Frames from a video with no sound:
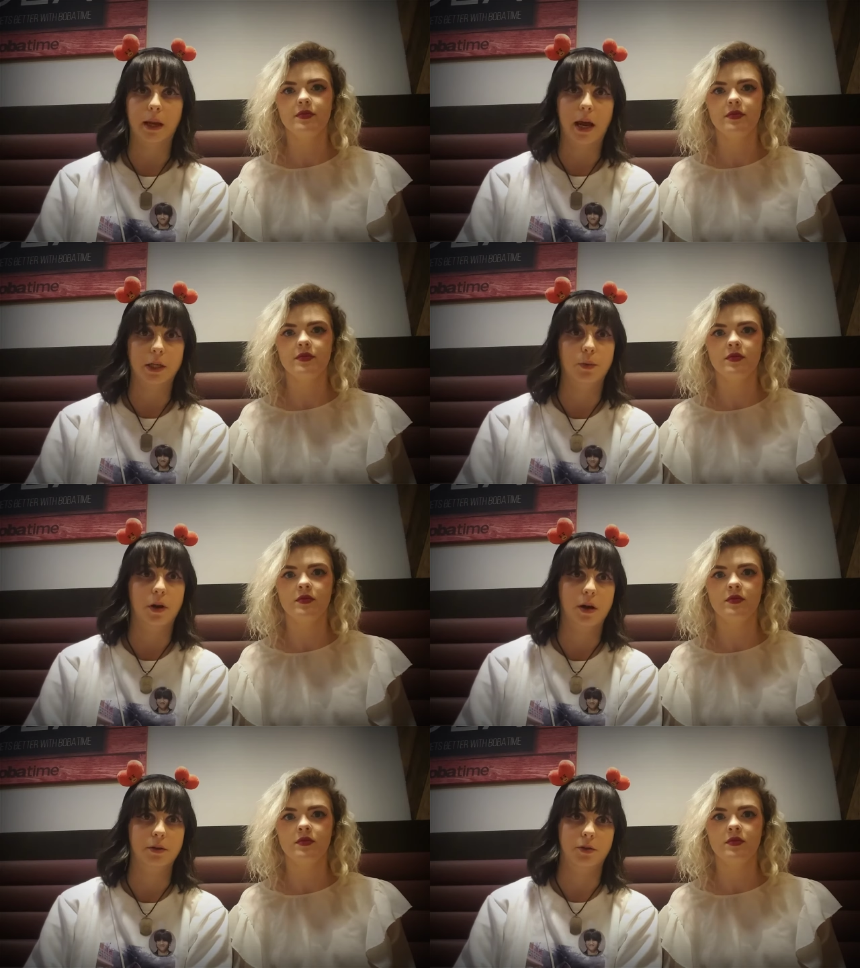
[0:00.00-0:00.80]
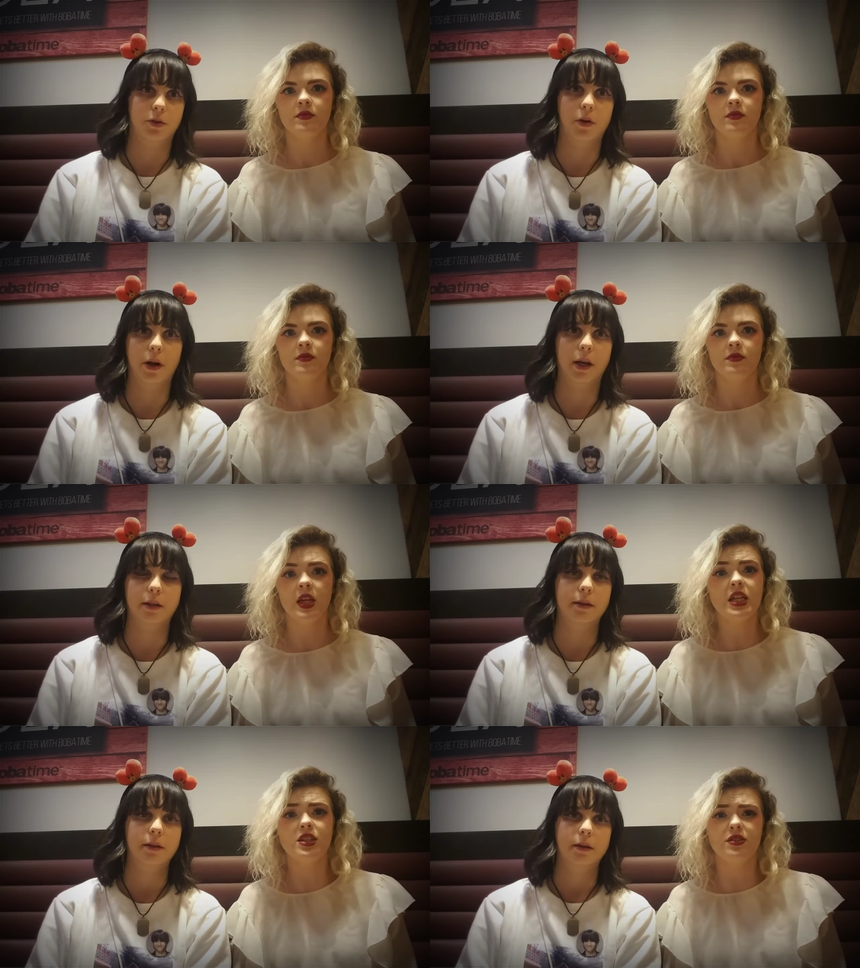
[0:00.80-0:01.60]
Speaker 1: actual concert tour.
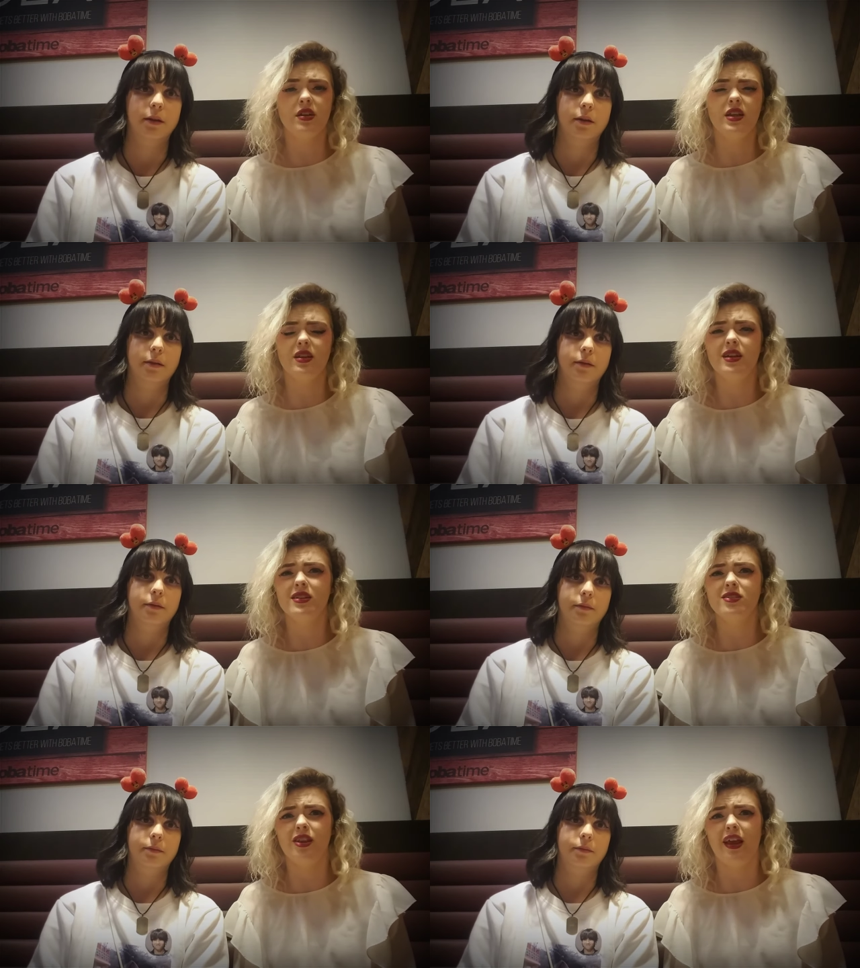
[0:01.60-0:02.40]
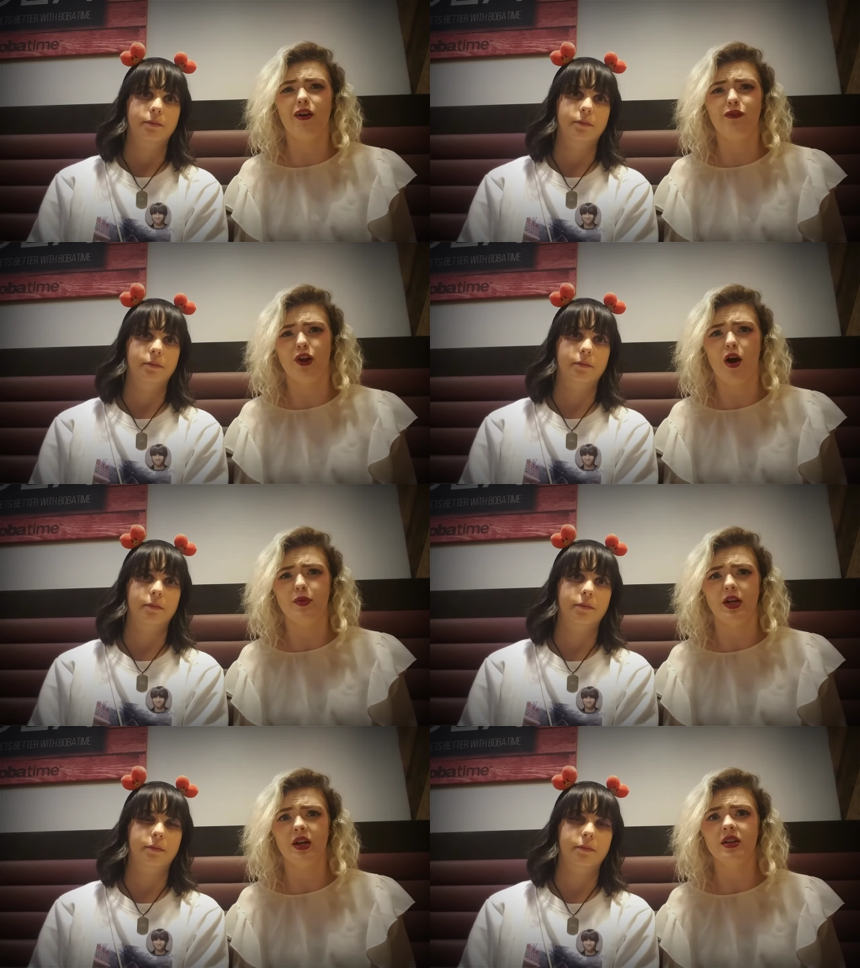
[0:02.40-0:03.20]
It's a, it, it is
Speaker 2: like a
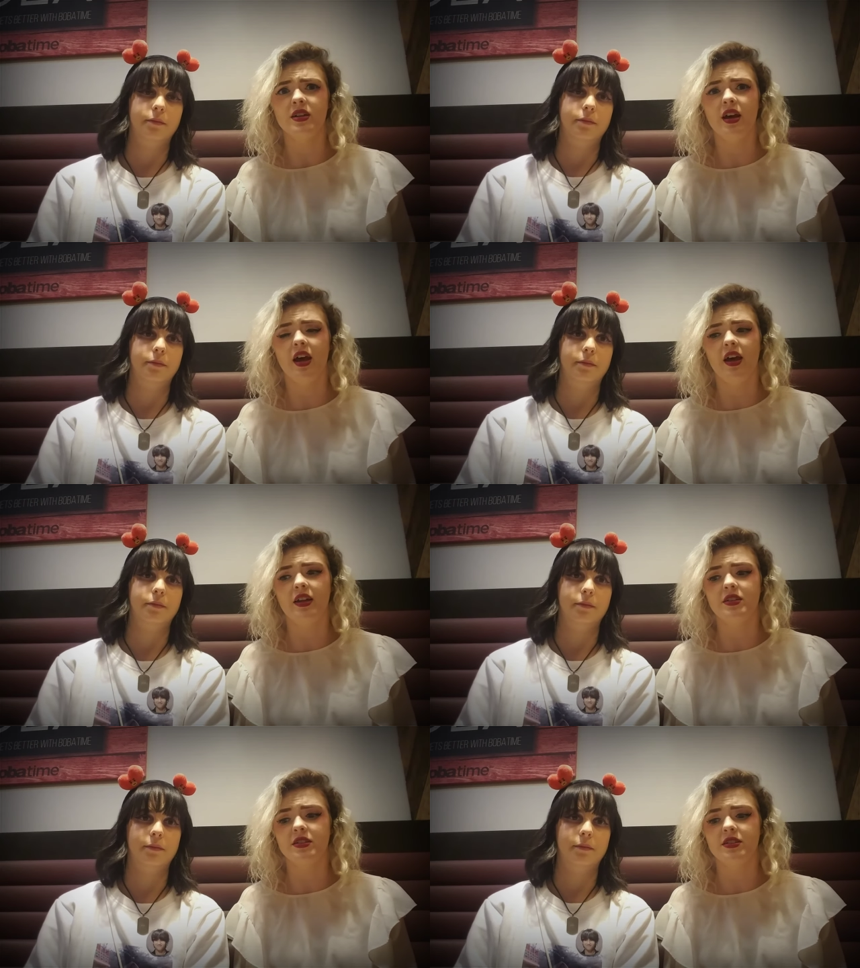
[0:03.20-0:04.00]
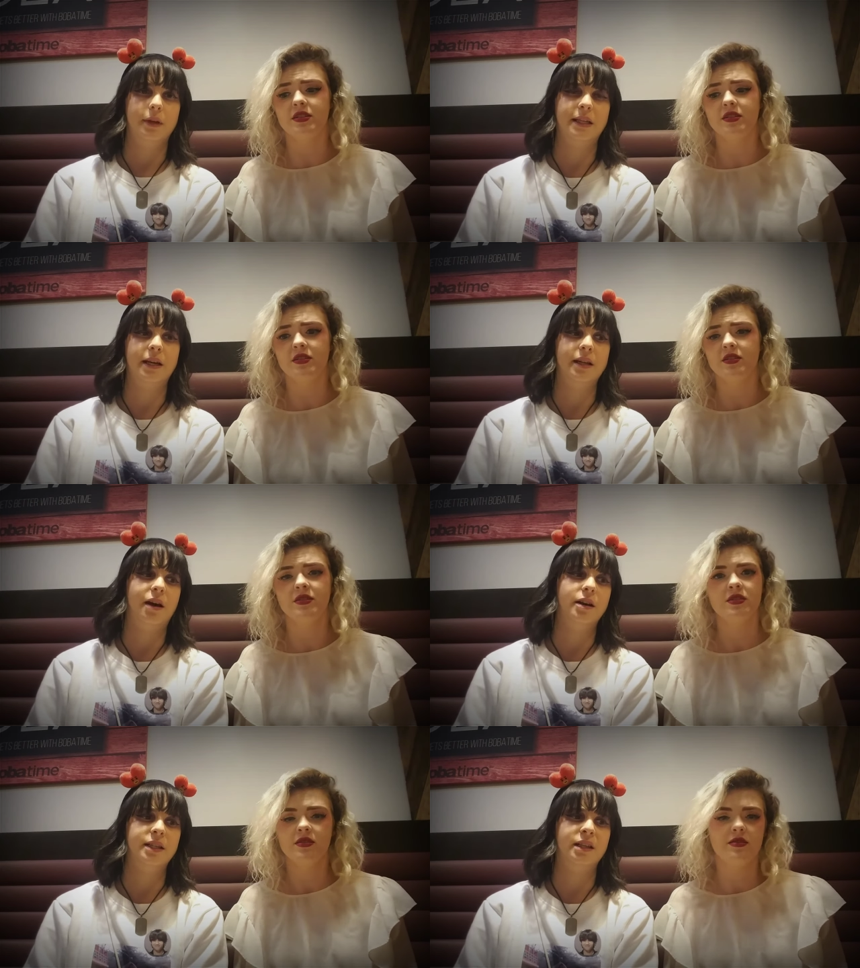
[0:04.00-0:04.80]
phenomenon. And
Speaker 1: it's like a,
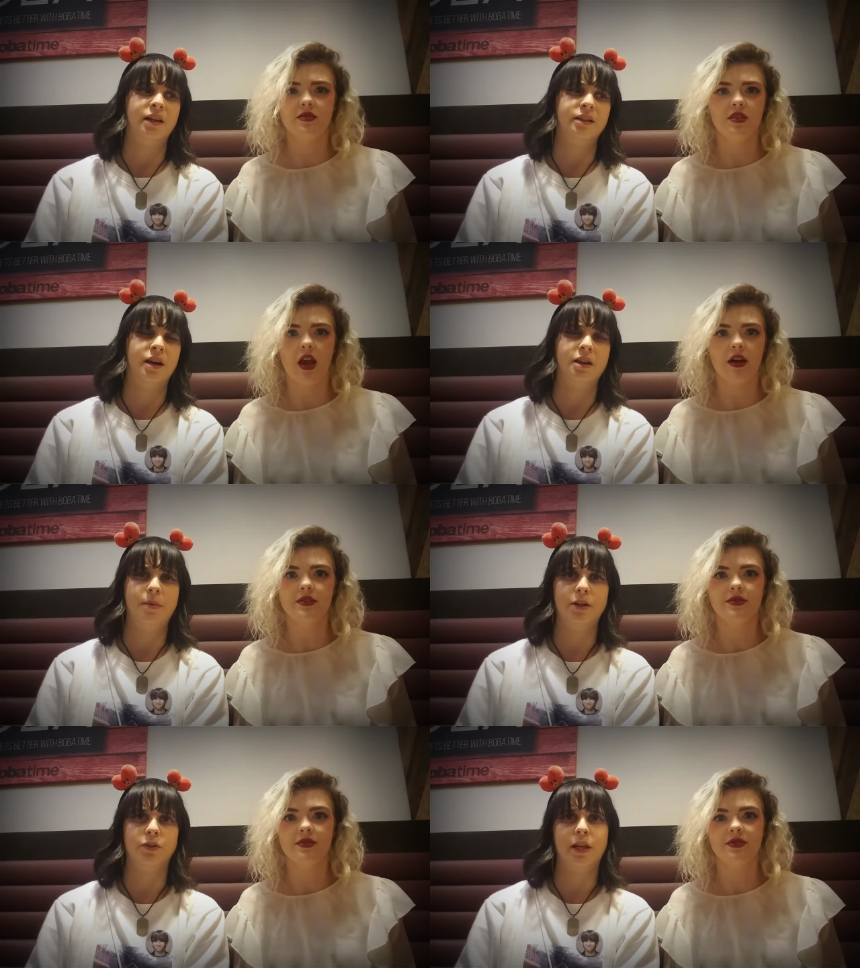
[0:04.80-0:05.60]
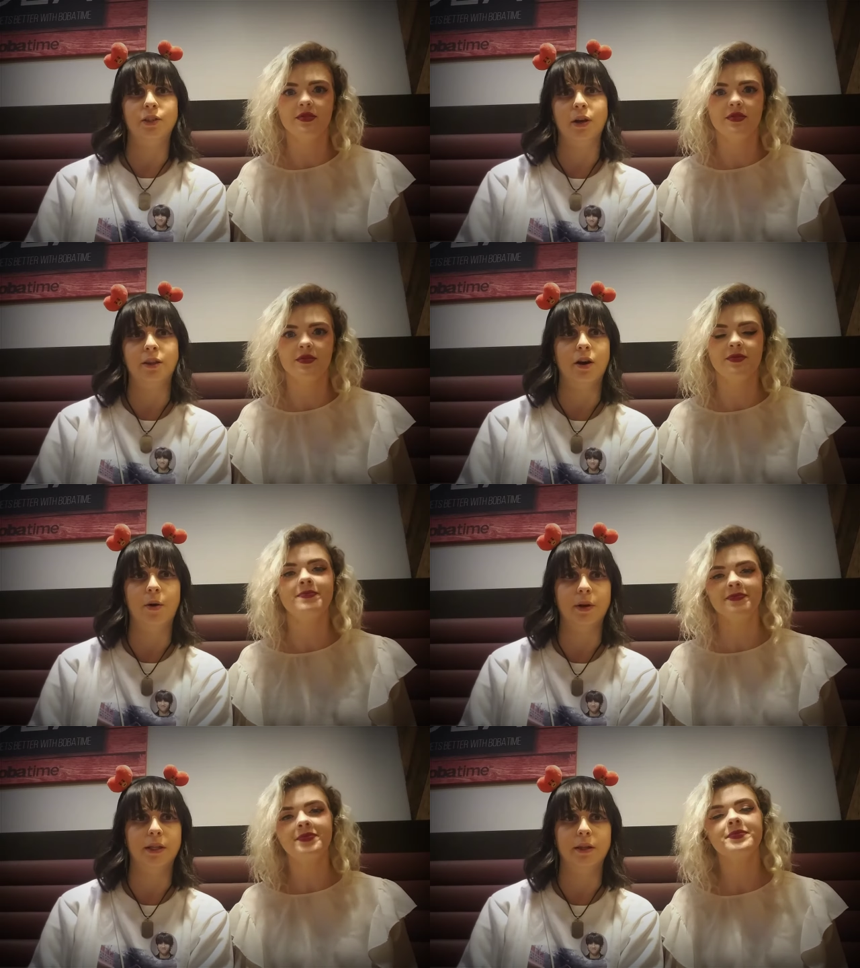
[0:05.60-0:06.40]
honestly like a documentary. That's what I thought
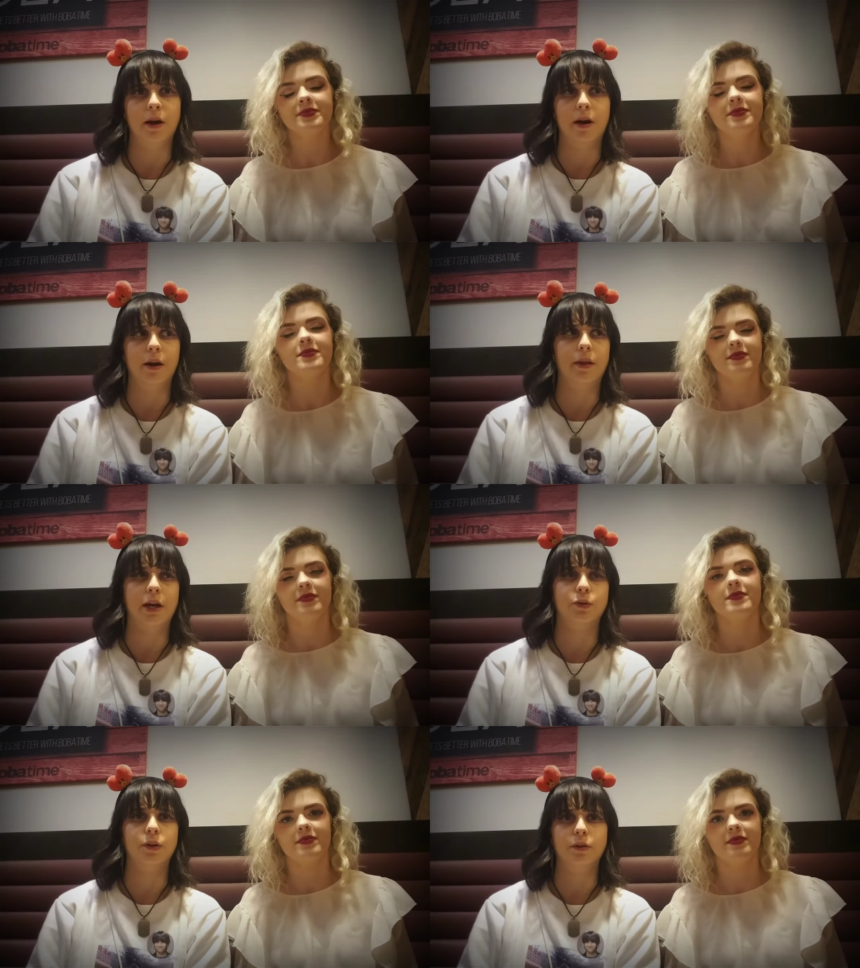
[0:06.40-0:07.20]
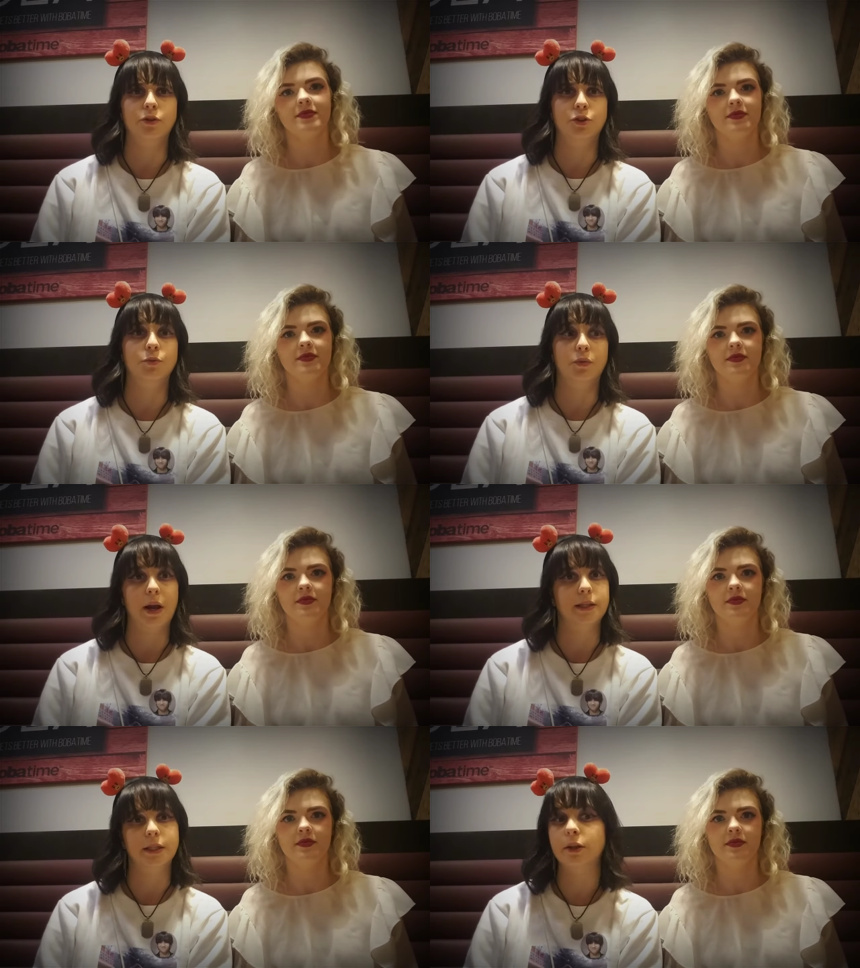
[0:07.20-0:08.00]
when I saw the actual YouTube Red series.